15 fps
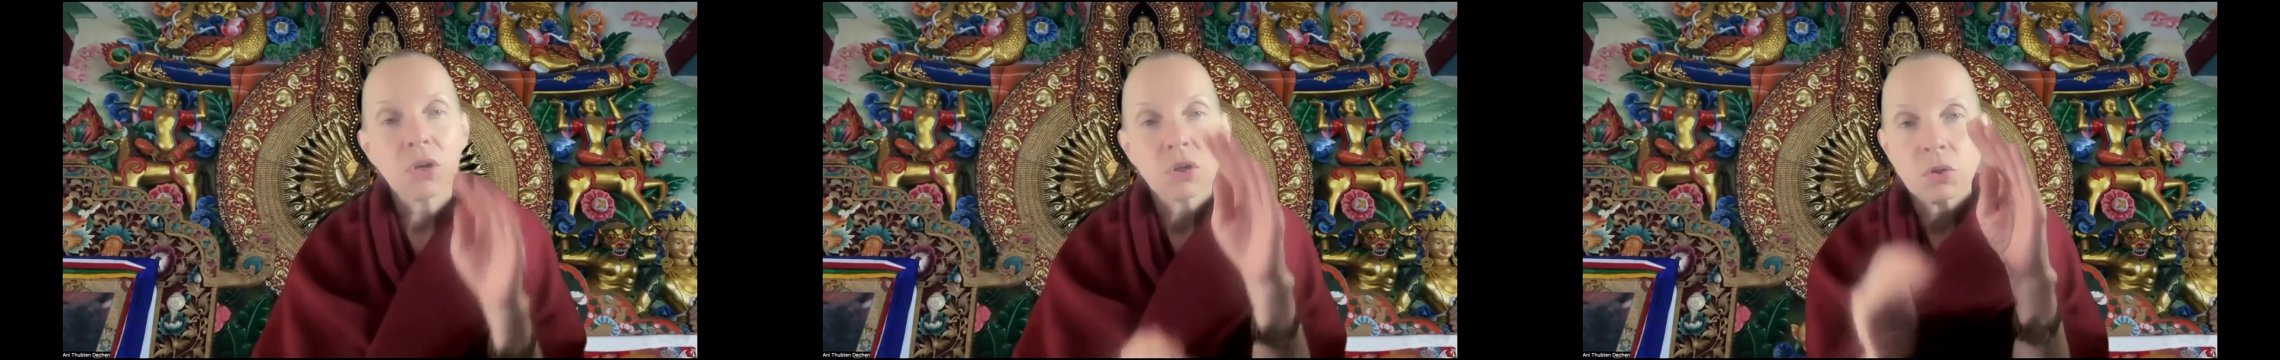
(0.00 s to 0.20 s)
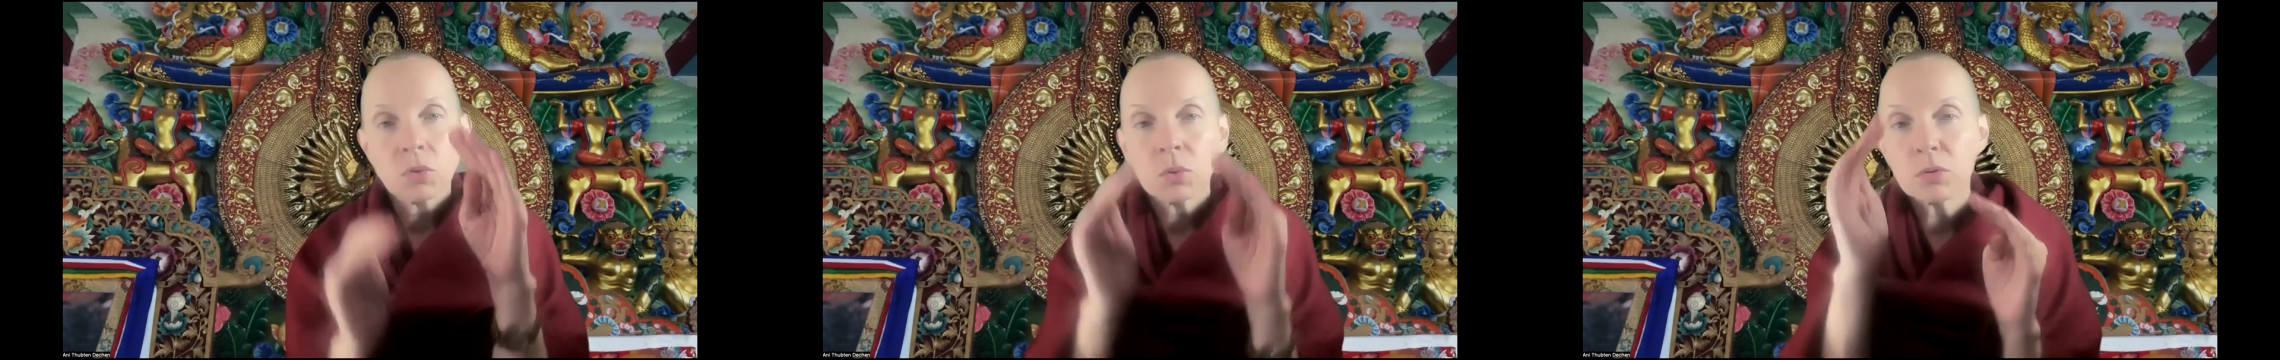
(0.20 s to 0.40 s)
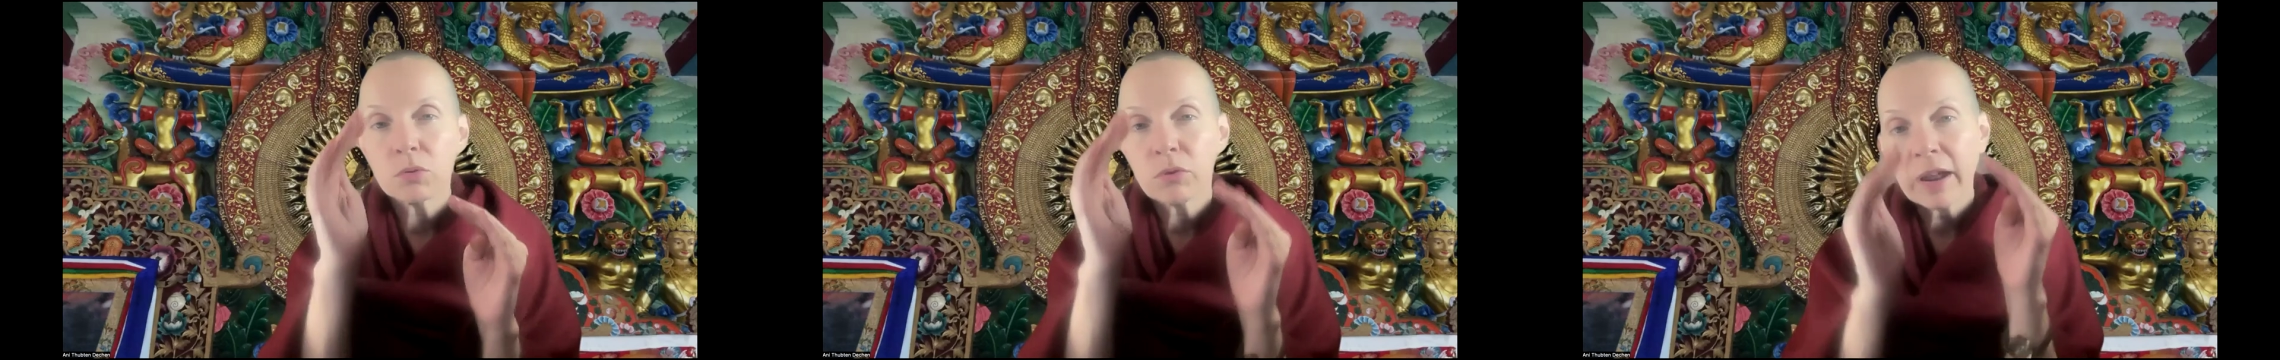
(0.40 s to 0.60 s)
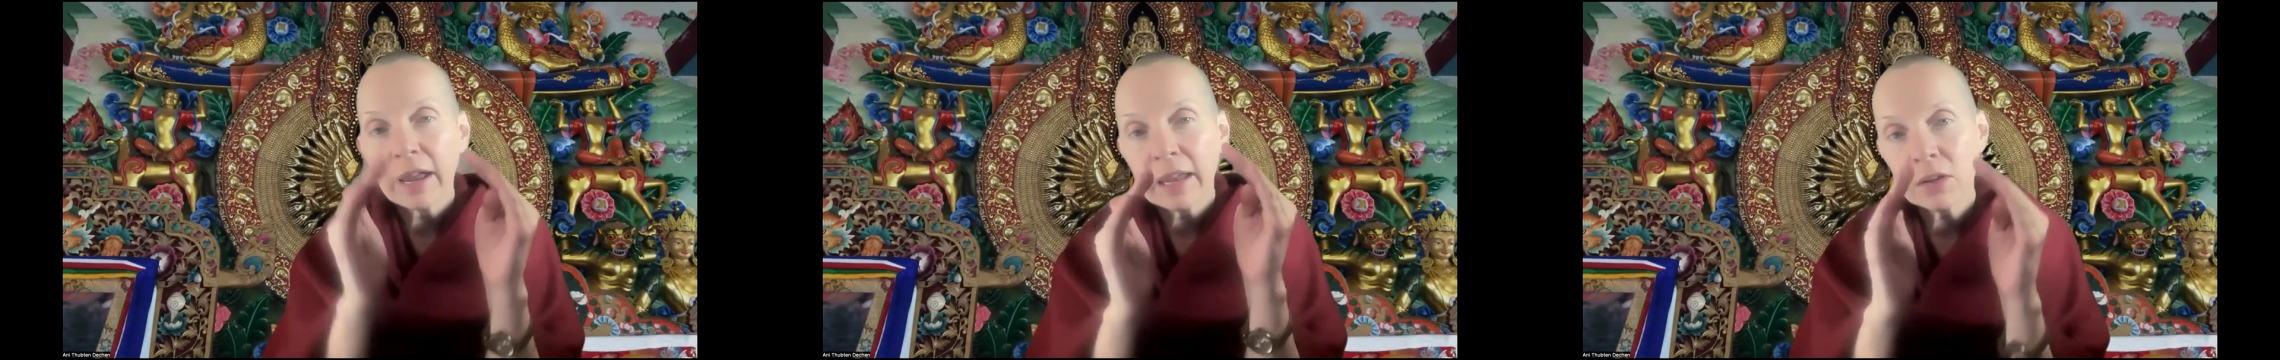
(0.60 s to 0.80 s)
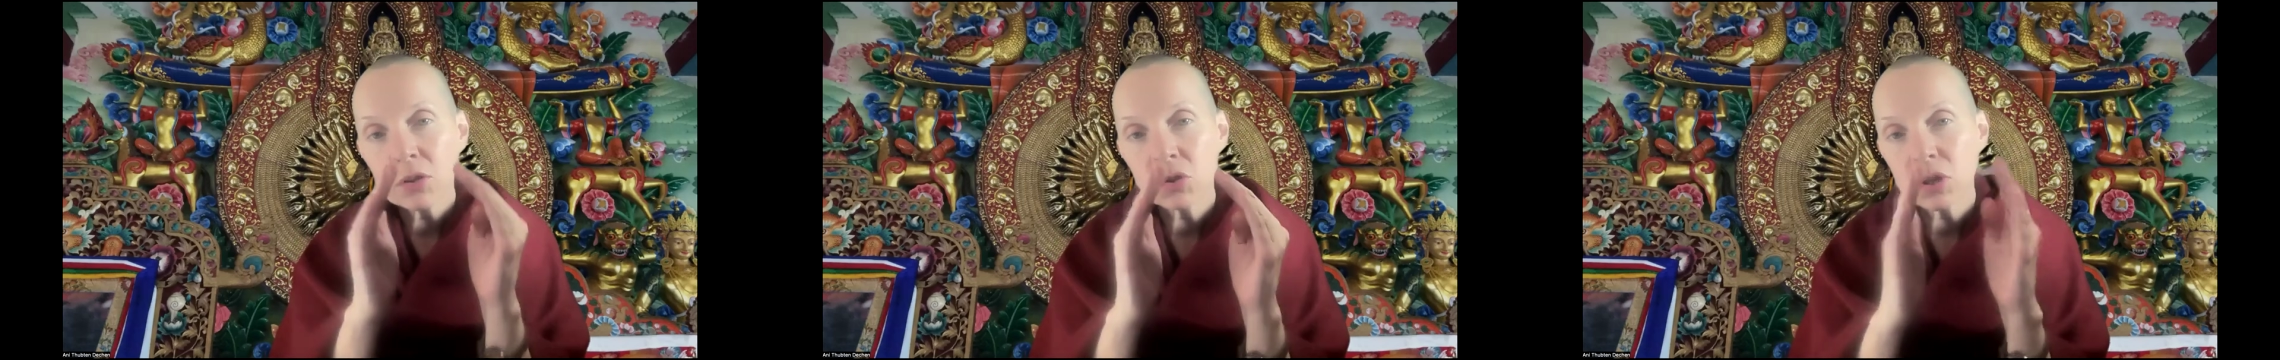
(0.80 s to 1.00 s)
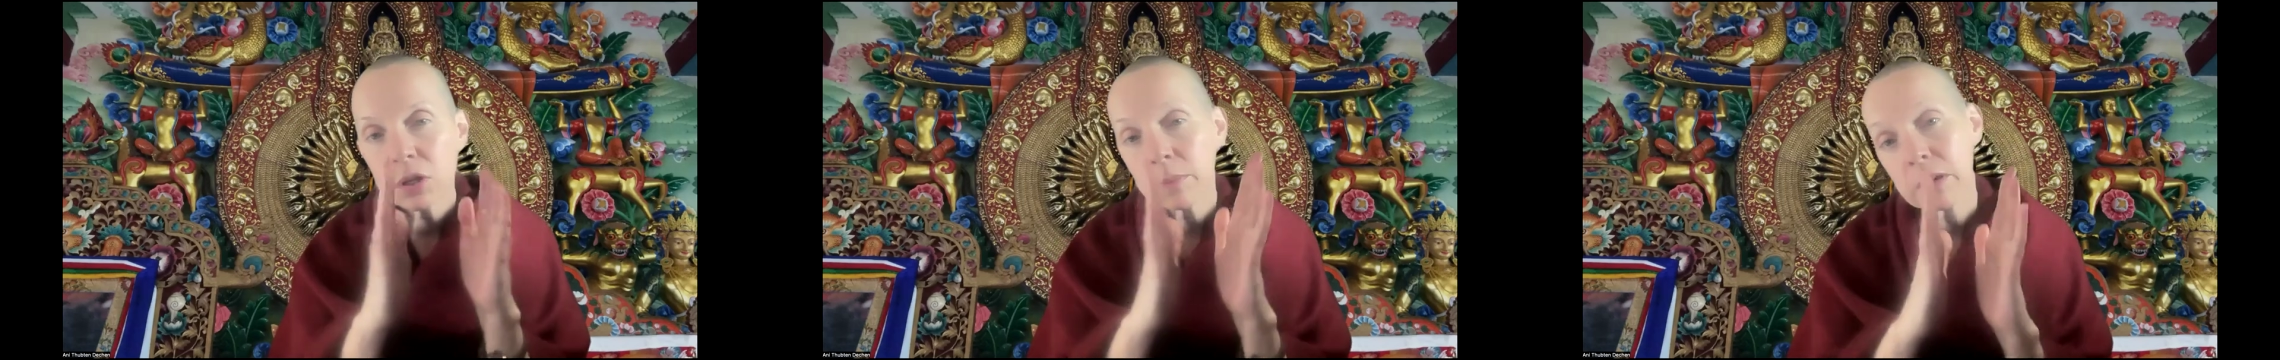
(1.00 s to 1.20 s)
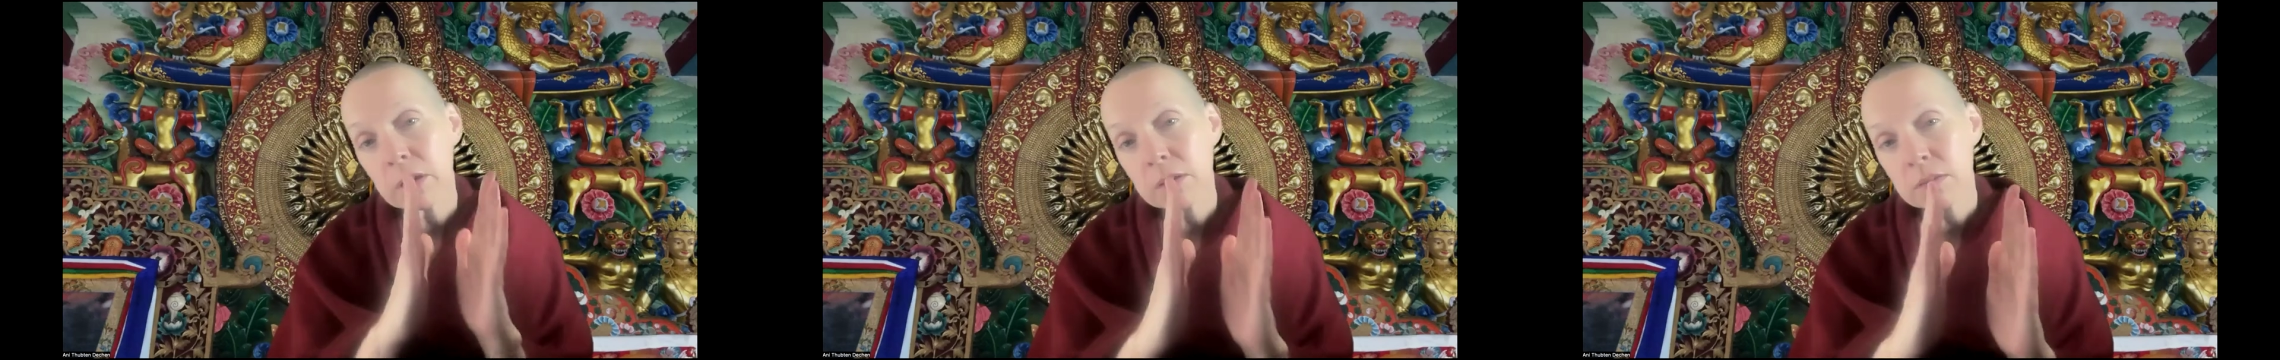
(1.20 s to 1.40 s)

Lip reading: you arrange them in a